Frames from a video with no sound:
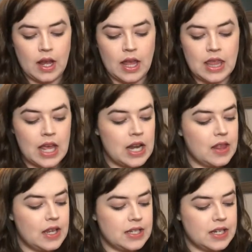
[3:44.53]
And then
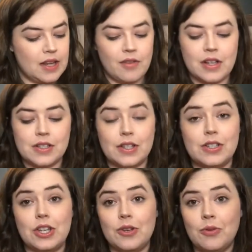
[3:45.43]
they did give us
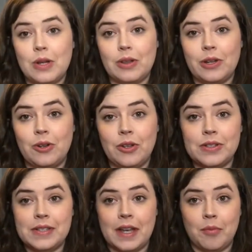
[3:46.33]
two little
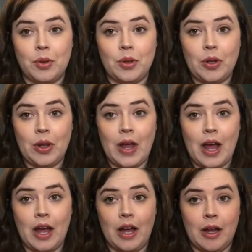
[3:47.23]
sample
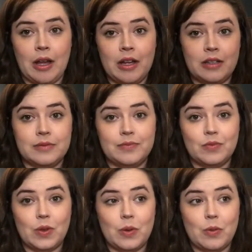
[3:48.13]

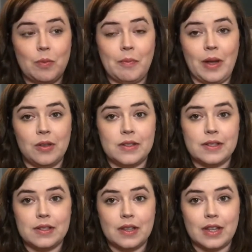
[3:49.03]

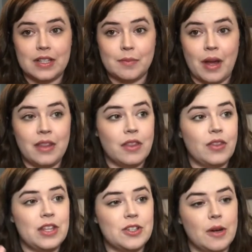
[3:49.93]
melts this month.
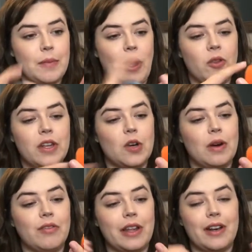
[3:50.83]
These are about the
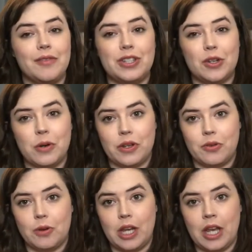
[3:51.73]
equivalent of 2 or
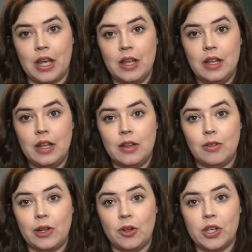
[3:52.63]
3
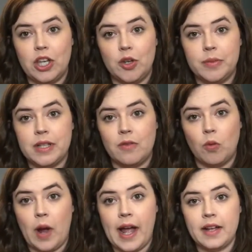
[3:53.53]
little cubes of
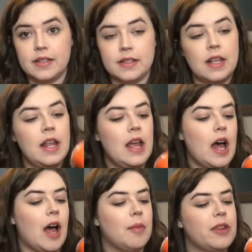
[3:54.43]
wax,
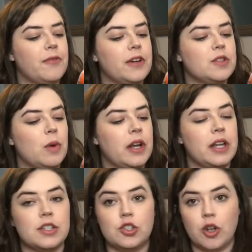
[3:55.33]
but the first one
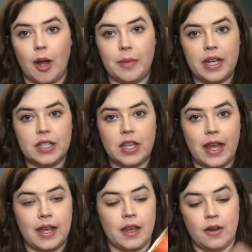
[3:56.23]
is Tropic
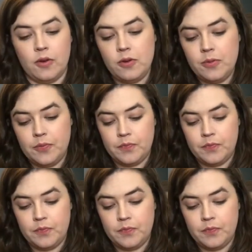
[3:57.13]
Tango.